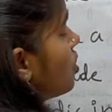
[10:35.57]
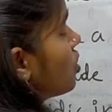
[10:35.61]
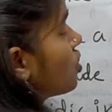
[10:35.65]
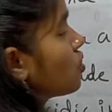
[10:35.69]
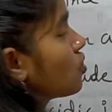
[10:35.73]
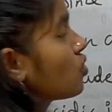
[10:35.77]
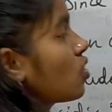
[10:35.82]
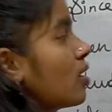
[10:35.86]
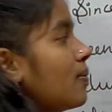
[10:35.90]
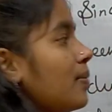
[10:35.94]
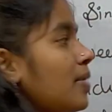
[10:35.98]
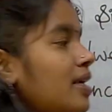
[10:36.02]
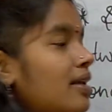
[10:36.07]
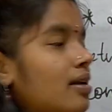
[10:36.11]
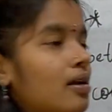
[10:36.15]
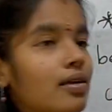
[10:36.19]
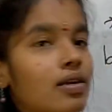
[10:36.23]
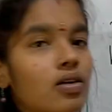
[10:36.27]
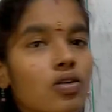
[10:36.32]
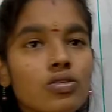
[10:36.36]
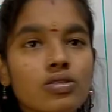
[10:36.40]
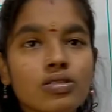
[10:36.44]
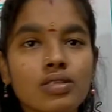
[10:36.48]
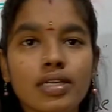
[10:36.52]
So non-metallic
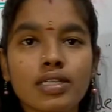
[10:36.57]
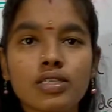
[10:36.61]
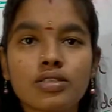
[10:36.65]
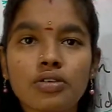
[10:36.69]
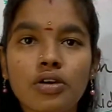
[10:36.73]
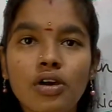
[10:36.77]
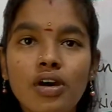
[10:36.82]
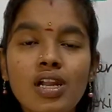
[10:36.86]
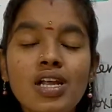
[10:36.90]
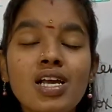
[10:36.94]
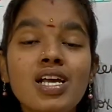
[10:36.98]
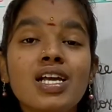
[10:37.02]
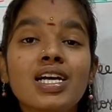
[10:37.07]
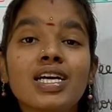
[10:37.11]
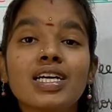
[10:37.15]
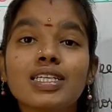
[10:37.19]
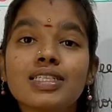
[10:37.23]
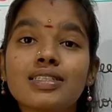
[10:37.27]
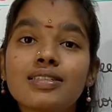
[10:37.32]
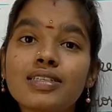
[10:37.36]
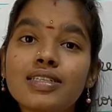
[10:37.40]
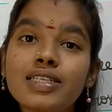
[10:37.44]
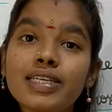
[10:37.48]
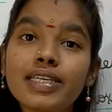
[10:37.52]
oxides are
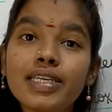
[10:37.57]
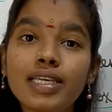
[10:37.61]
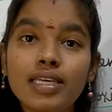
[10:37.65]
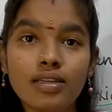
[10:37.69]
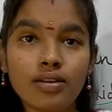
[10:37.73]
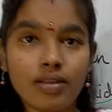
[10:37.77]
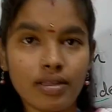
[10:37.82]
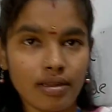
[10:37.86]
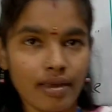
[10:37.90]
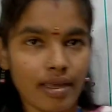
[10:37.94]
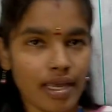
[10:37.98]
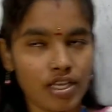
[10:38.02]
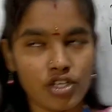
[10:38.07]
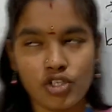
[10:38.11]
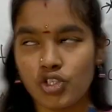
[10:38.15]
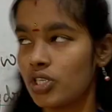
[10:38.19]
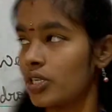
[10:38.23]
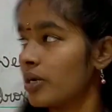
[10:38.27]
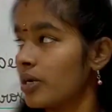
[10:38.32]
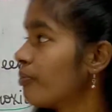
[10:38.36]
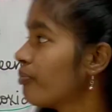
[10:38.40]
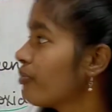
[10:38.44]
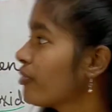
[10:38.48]
acidic in nature.